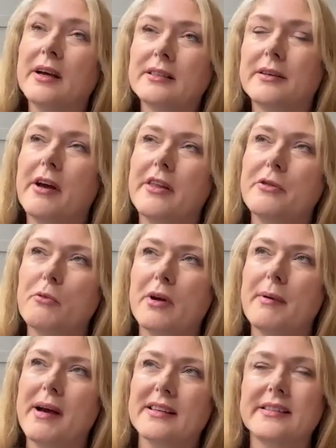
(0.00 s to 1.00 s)
So I've heard the one
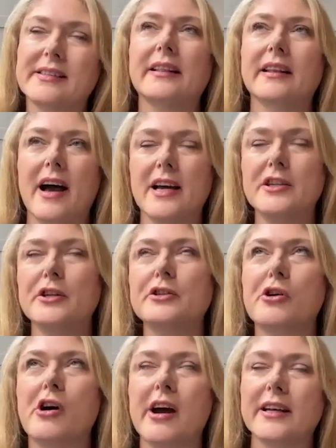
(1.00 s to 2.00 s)
about sunlight. I do
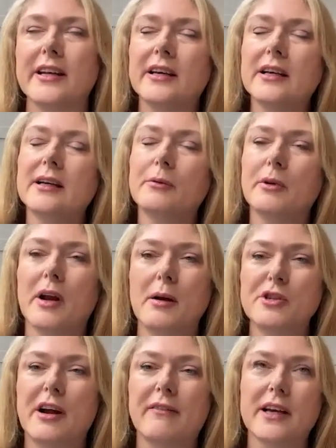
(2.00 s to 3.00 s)
try and, when
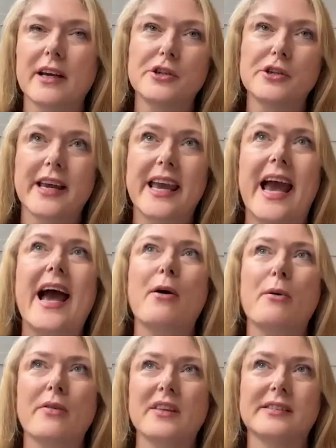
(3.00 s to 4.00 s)
I'm traveling, I try and get
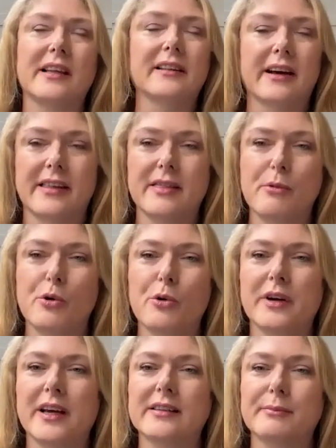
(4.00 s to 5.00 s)
out in the sunlight in the
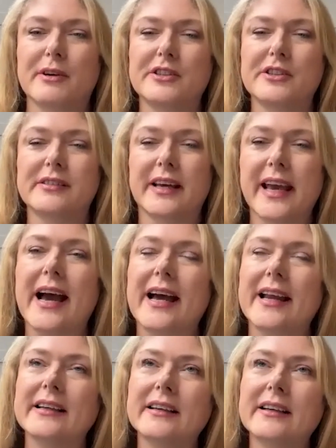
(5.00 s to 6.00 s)
morning as much as I
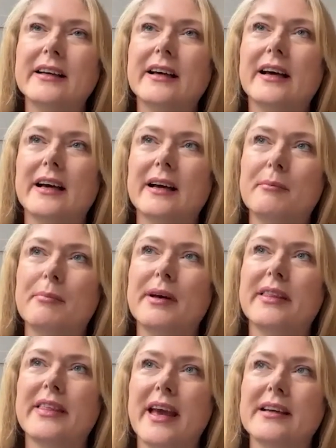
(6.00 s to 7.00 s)
can.
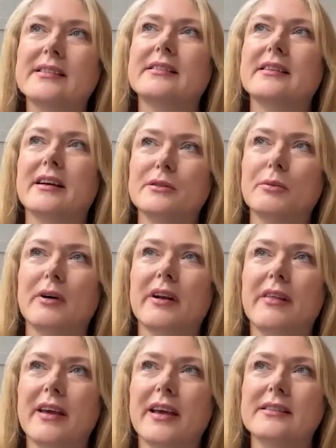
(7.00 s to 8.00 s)
But the exercise one, I
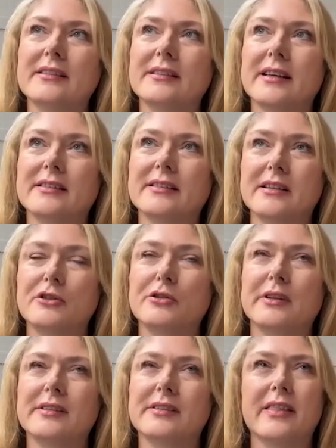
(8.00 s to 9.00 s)
think, is
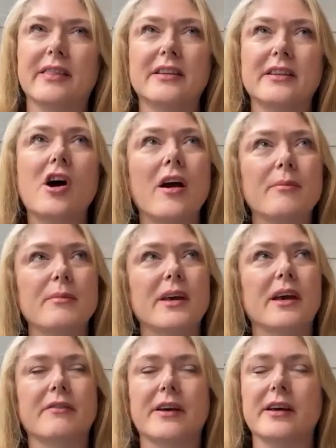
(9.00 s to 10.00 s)
interesting, in the
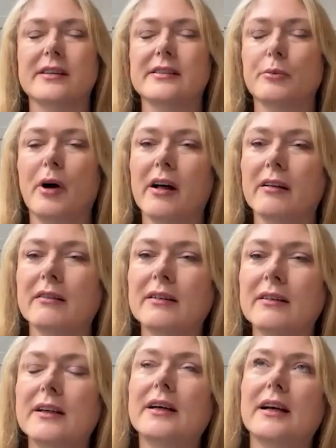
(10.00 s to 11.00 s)
timing of it as well.
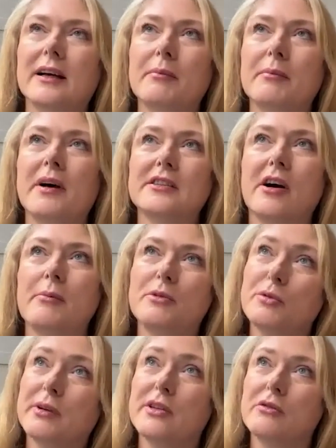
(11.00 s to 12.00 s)
At
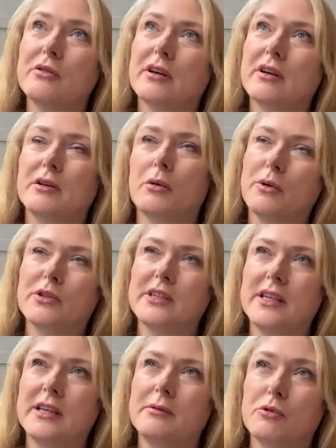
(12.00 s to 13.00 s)
times when your
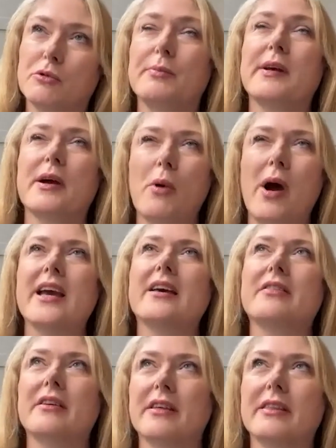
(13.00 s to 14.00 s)
body would be
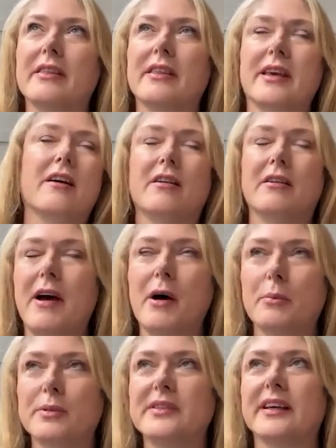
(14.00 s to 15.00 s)
awake, that it kind of
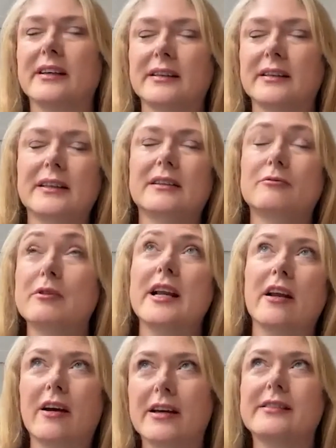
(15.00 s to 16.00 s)
helps it
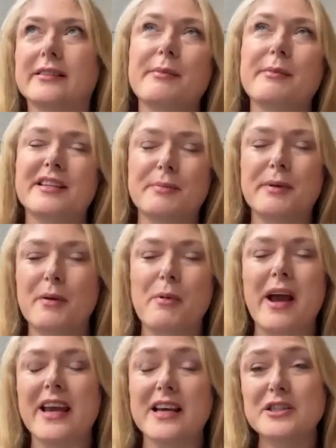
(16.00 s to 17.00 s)
realise it's meant to be
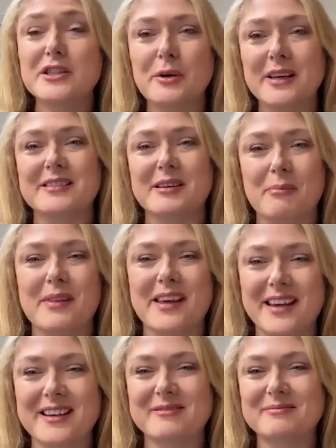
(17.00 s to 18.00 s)
awake and doing
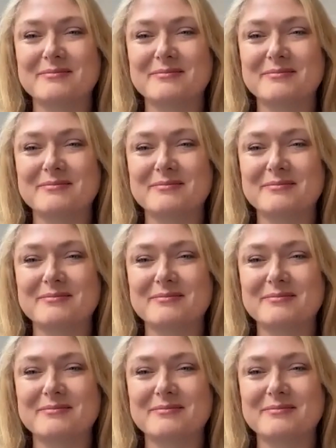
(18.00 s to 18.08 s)
something.